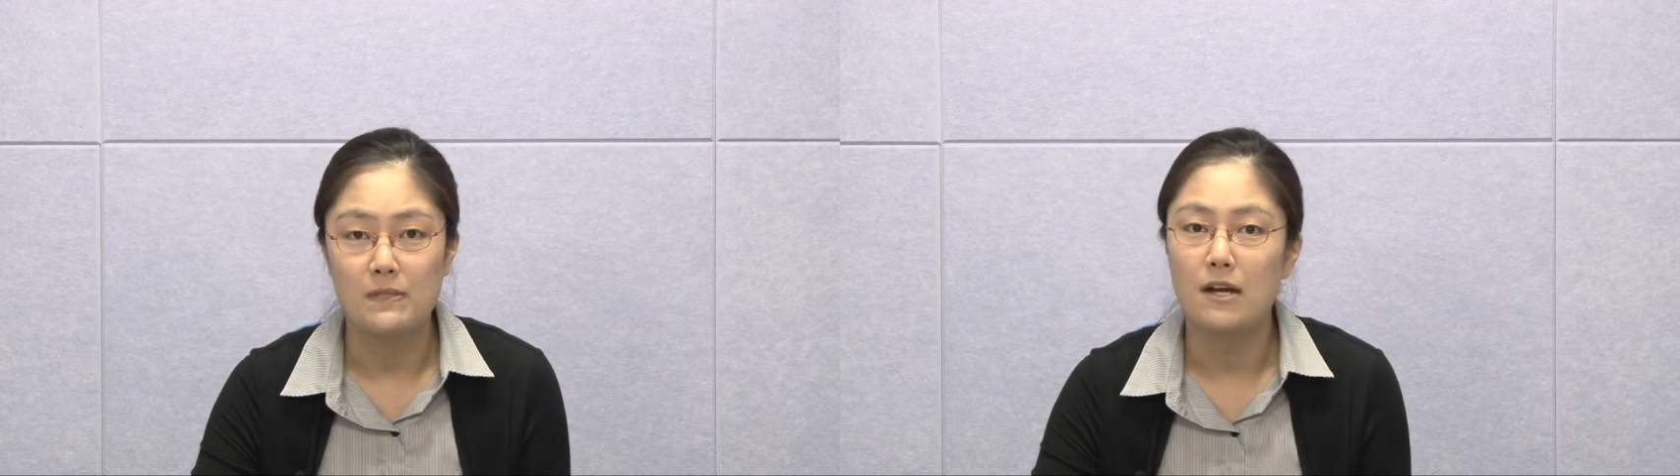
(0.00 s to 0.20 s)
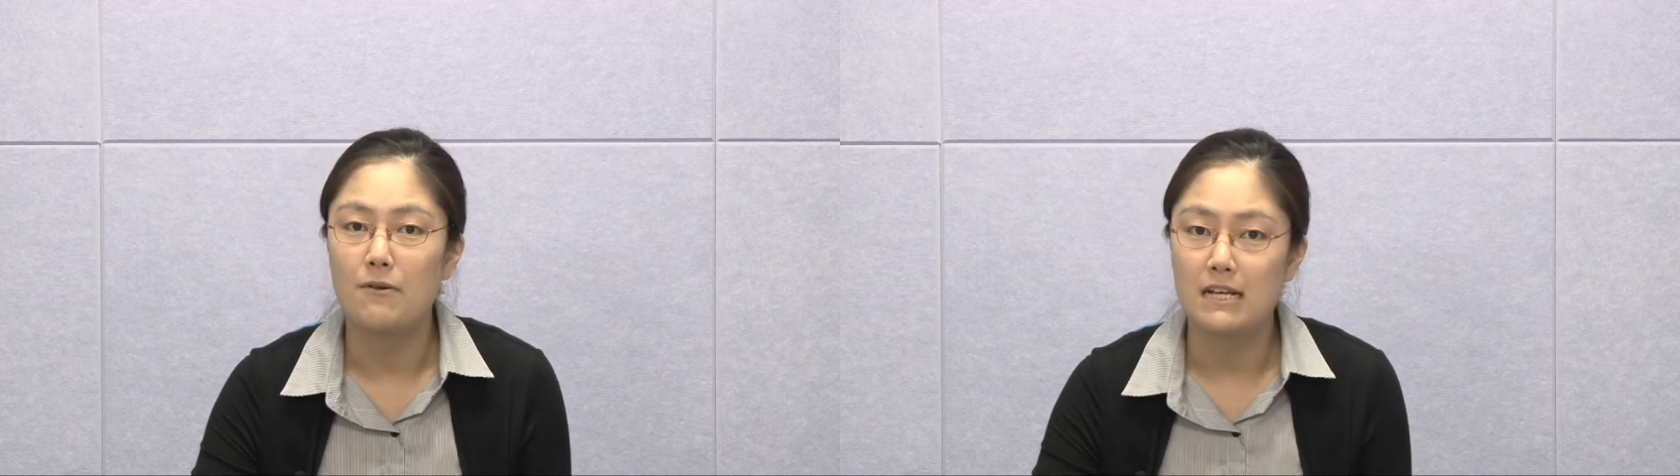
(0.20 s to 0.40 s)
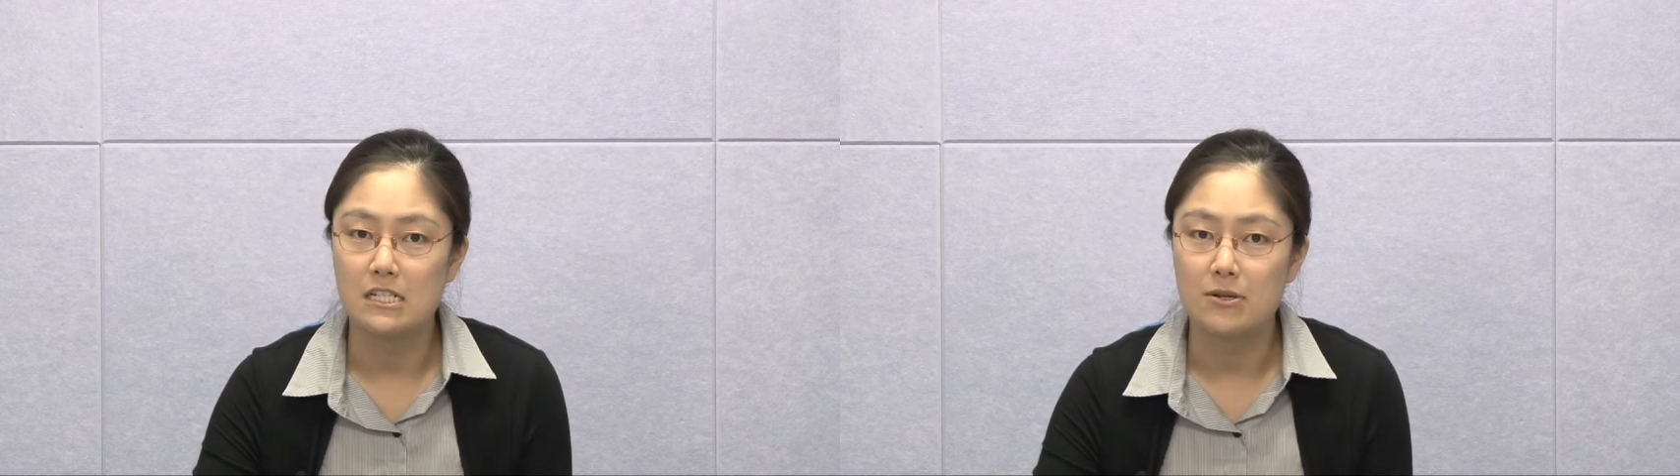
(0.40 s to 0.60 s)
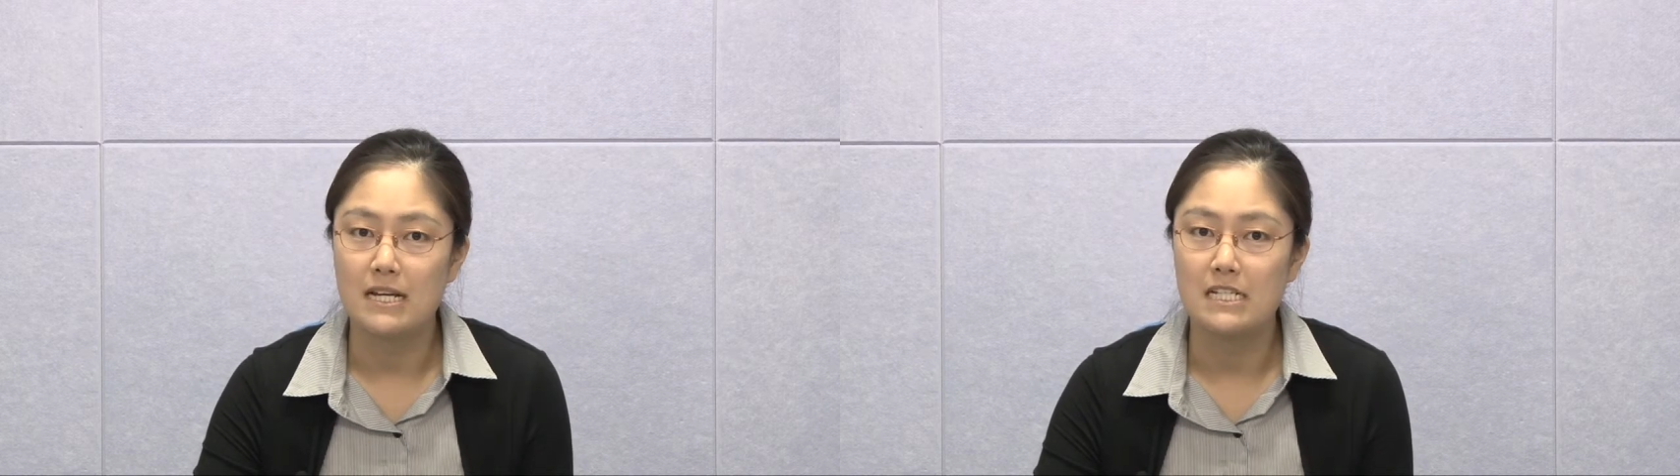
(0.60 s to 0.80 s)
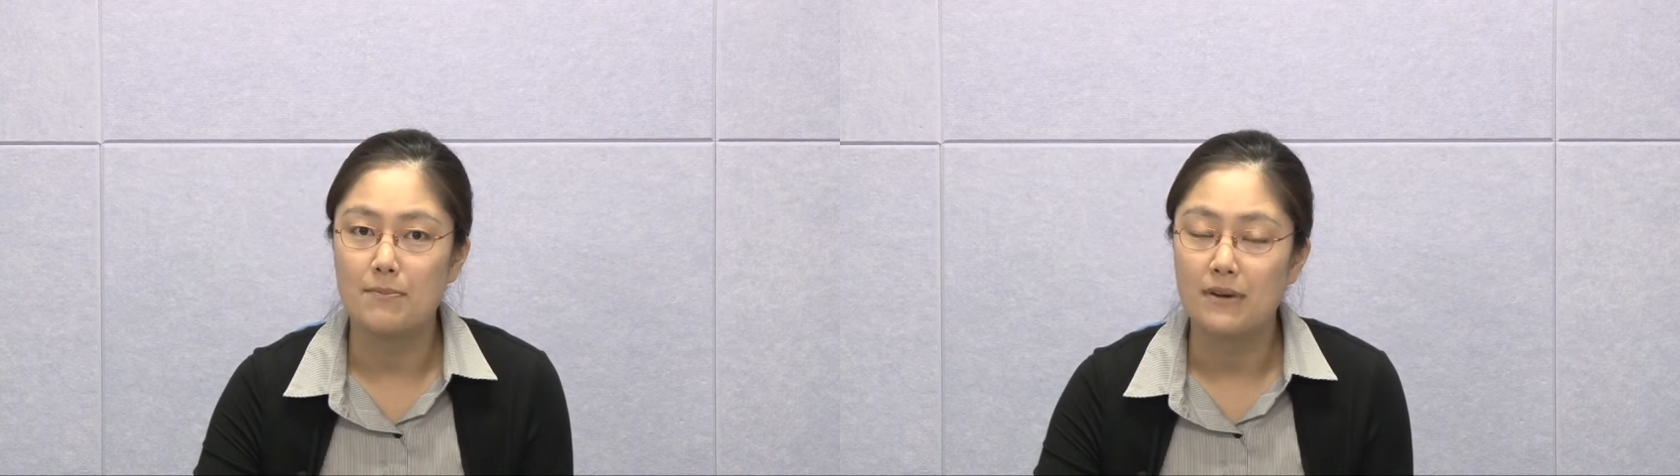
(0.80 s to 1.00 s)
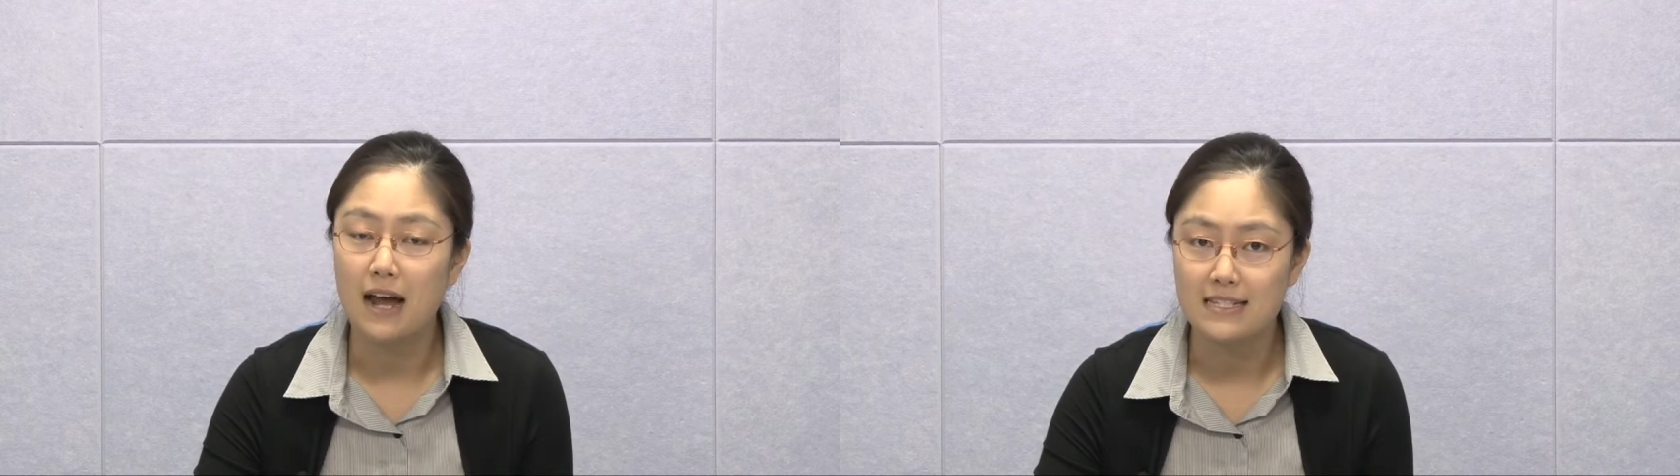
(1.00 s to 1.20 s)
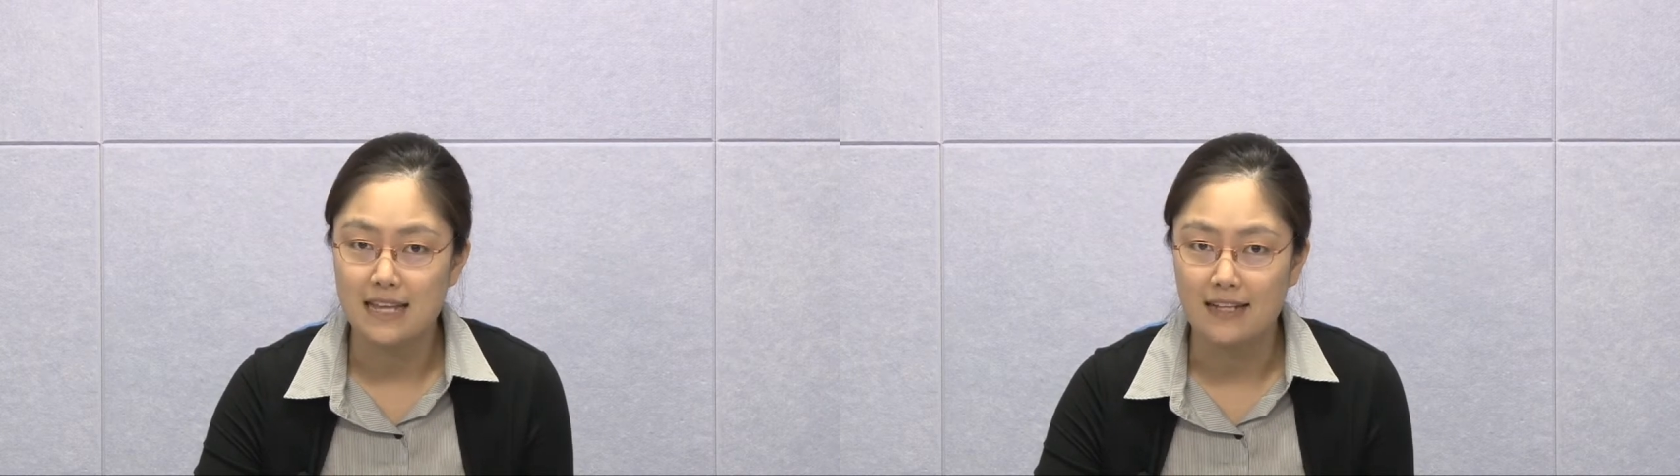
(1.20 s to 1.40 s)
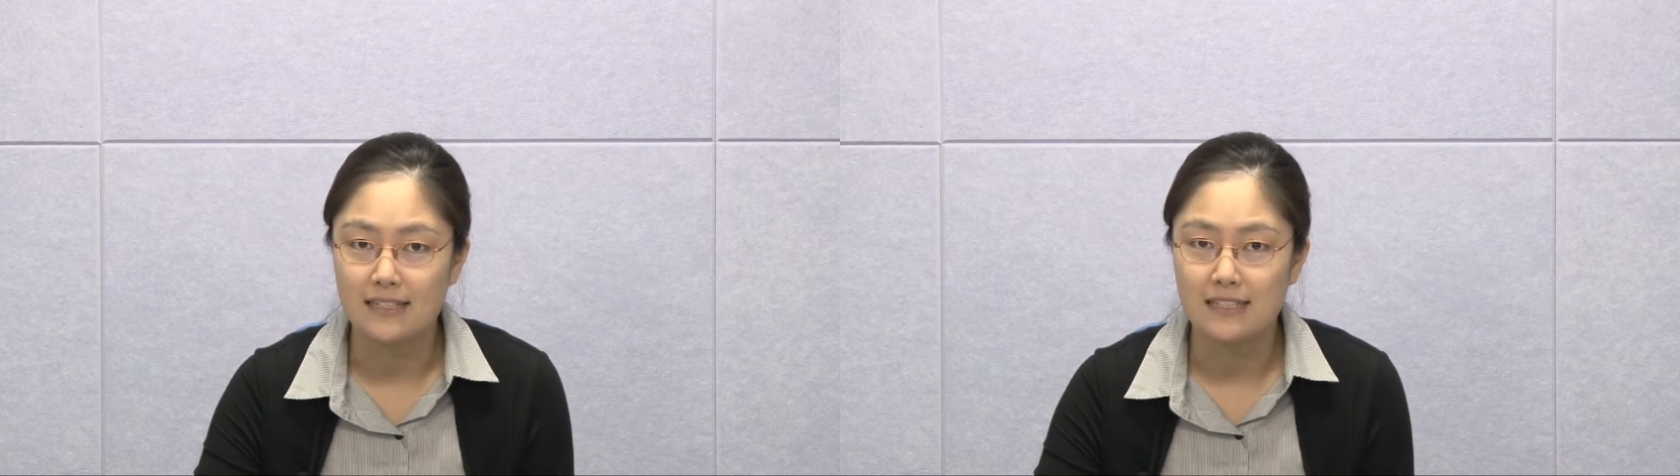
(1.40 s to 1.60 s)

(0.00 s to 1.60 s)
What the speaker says: restoration project.